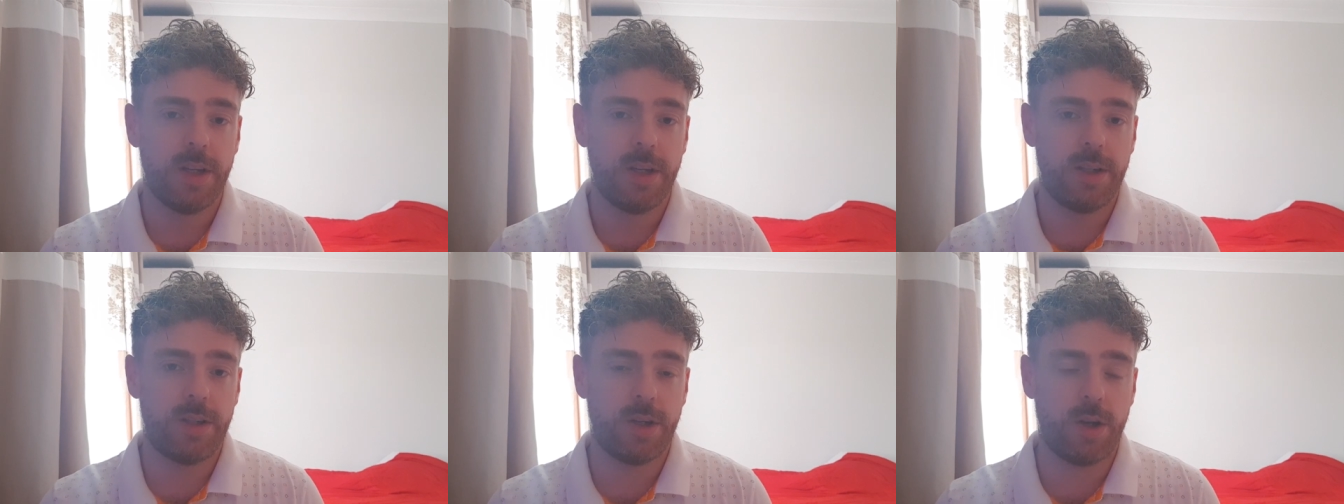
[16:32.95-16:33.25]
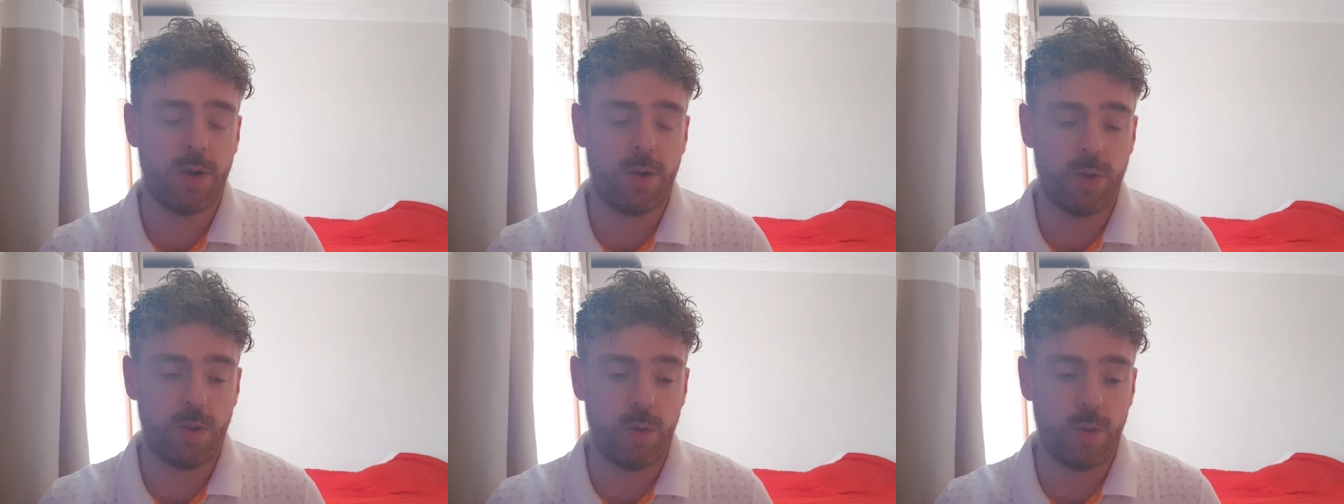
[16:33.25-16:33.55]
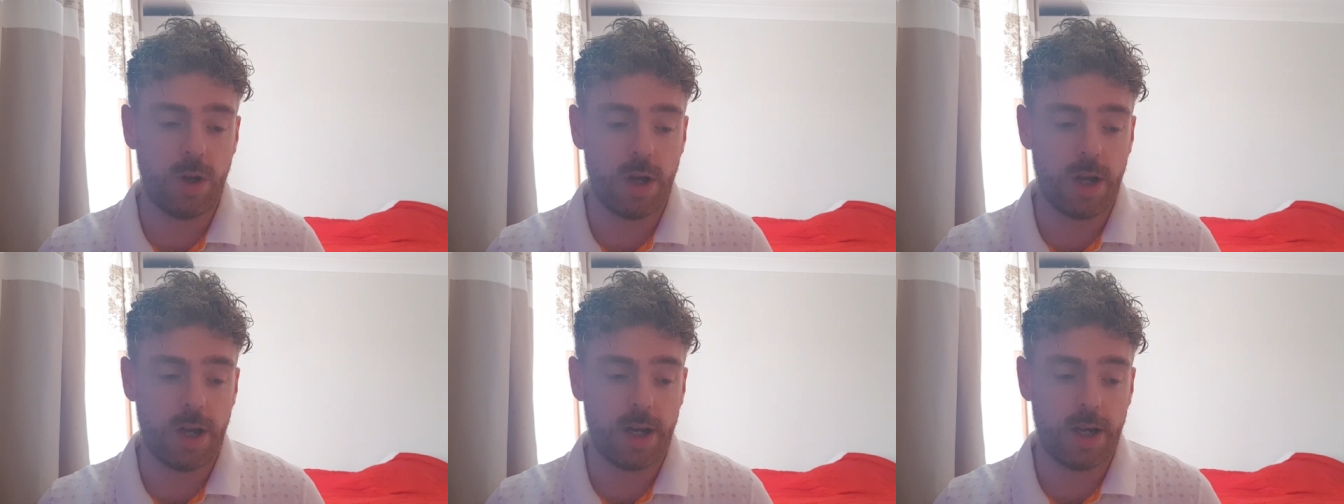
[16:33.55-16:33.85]
So
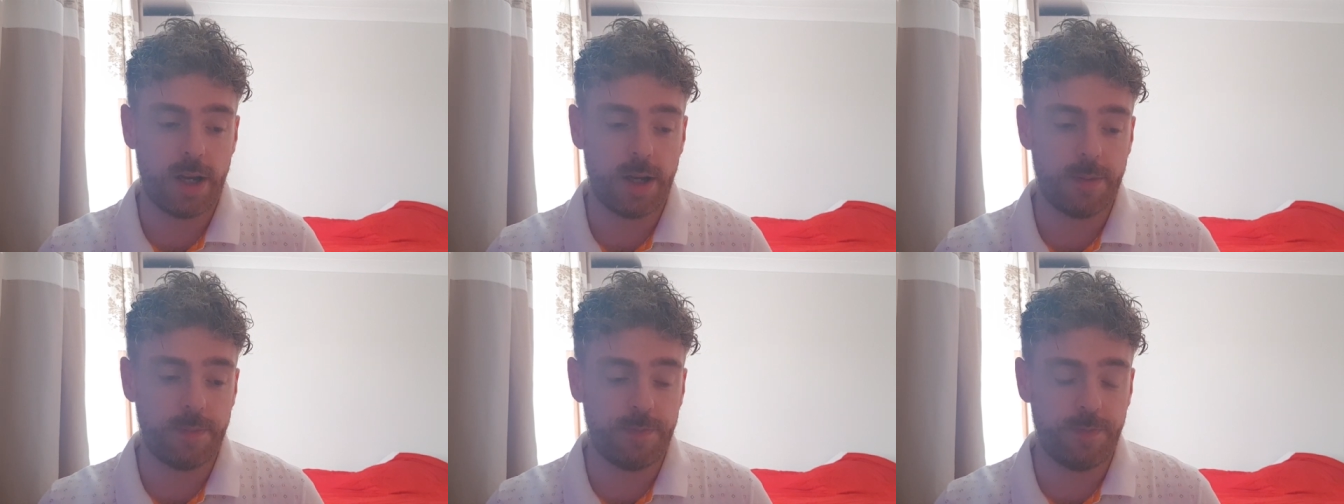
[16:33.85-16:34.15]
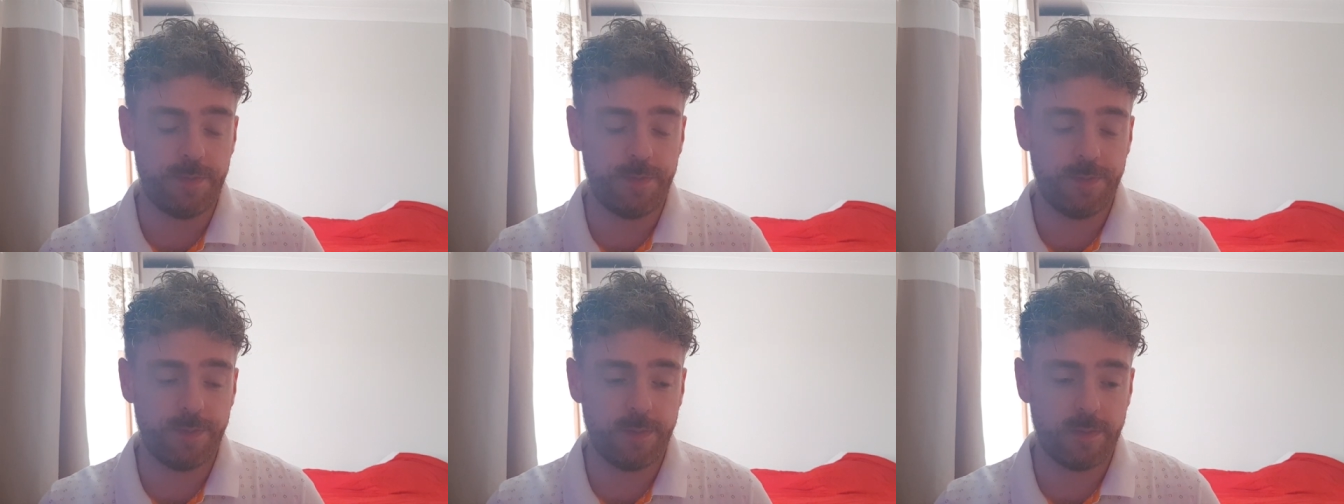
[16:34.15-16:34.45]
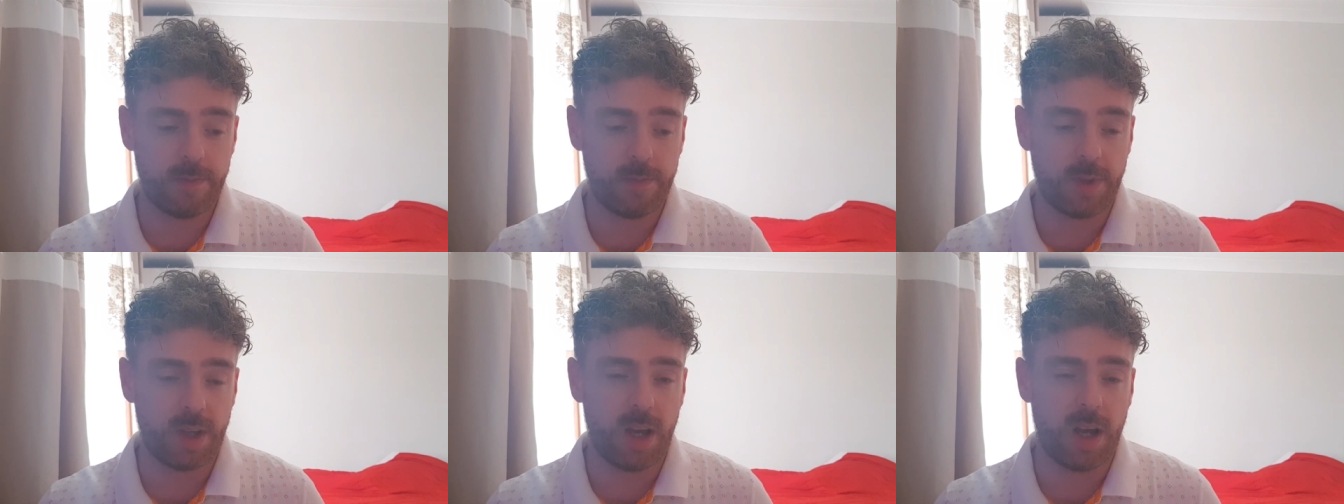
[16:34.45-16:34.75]

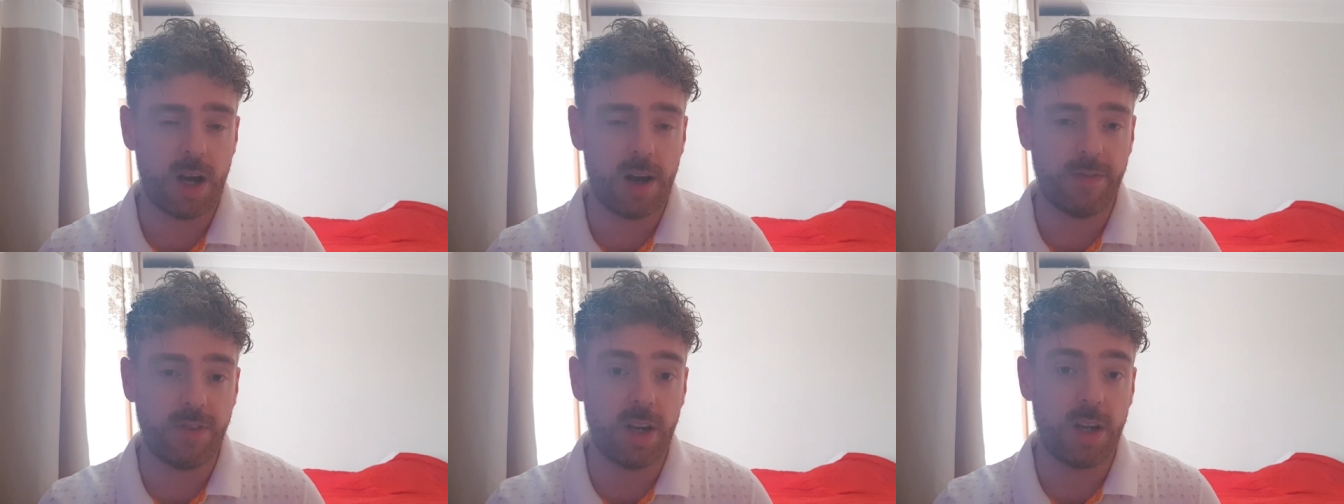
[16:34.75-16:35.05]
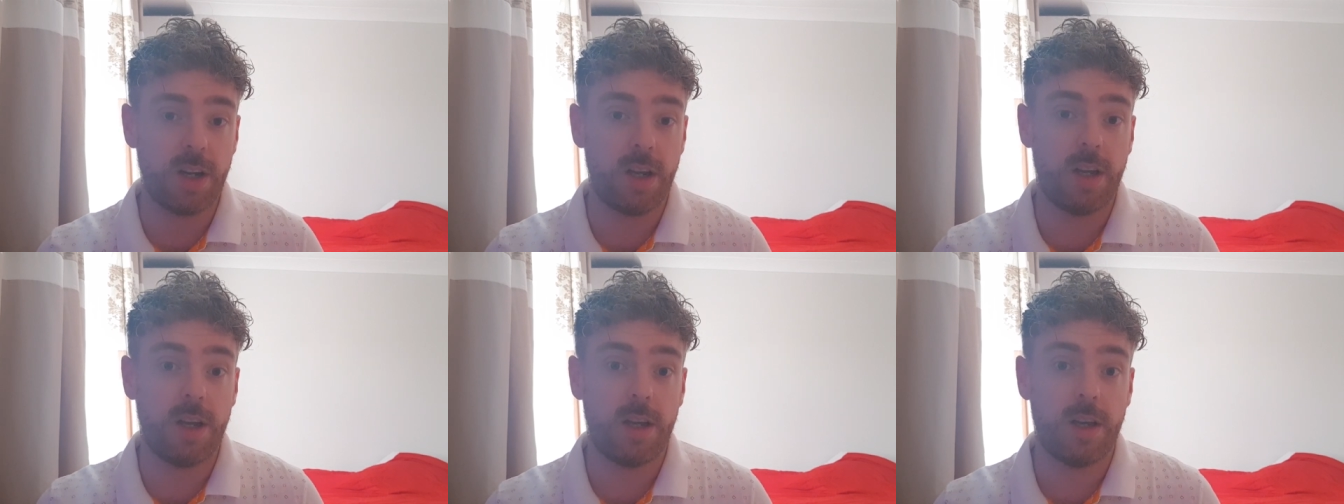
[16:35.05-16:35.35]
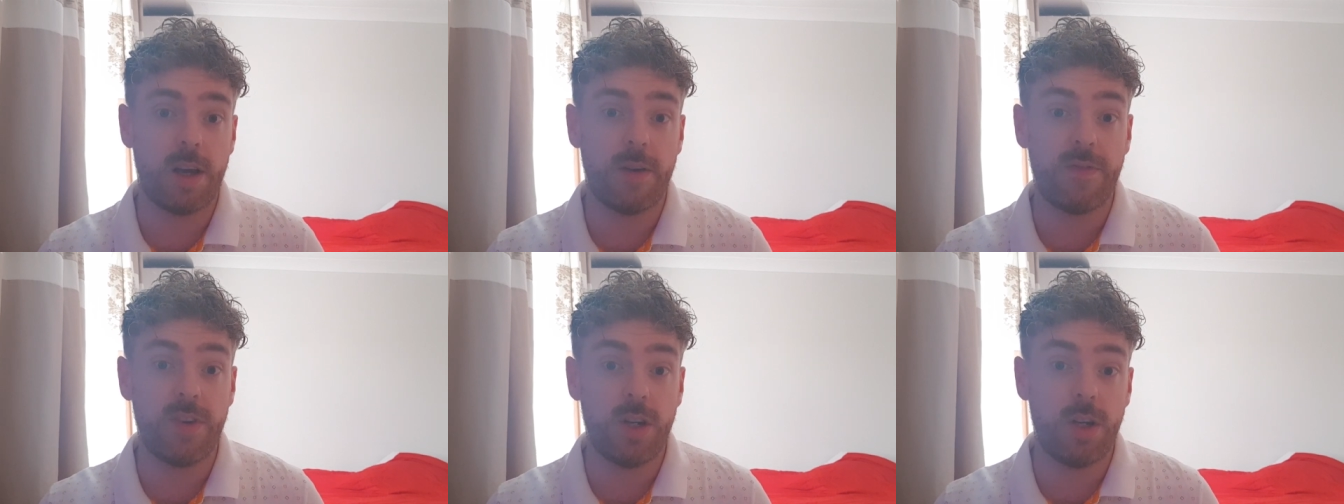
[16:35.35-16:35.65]
I've done
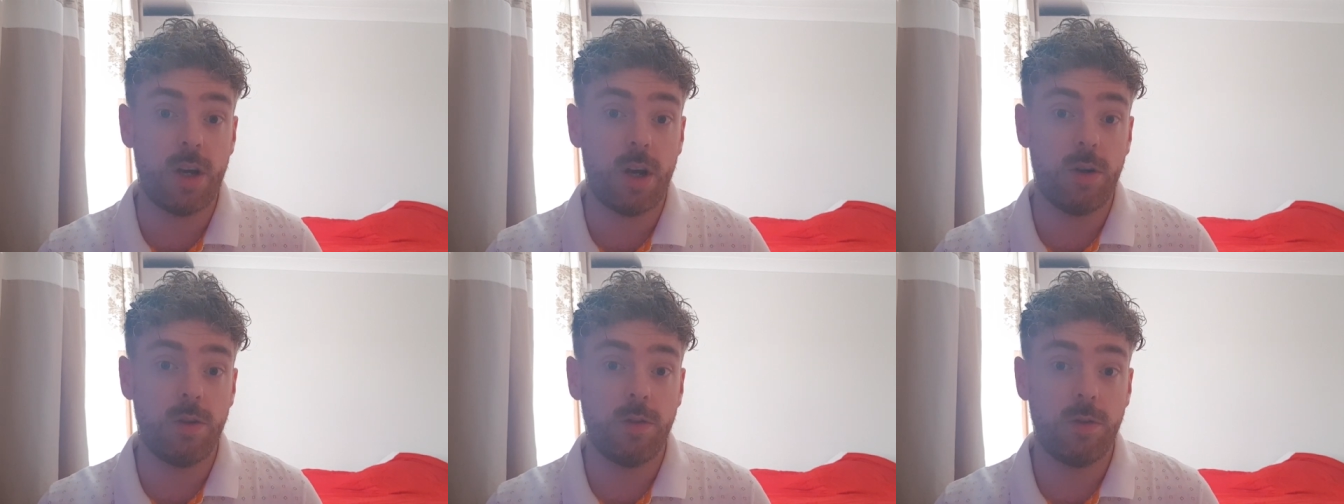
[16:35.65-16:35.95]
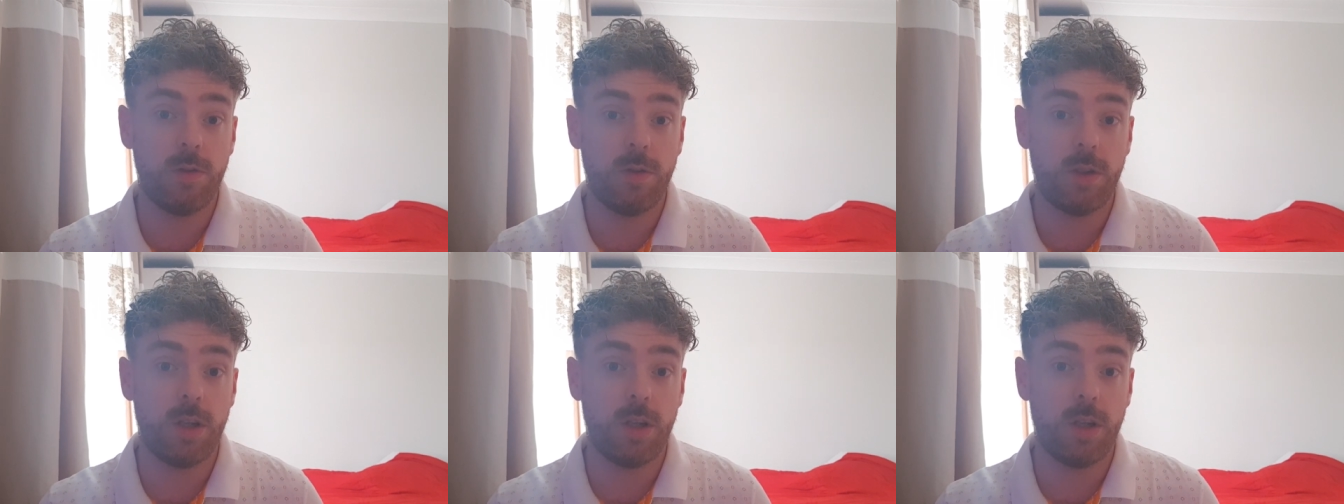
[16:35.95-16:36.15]
a video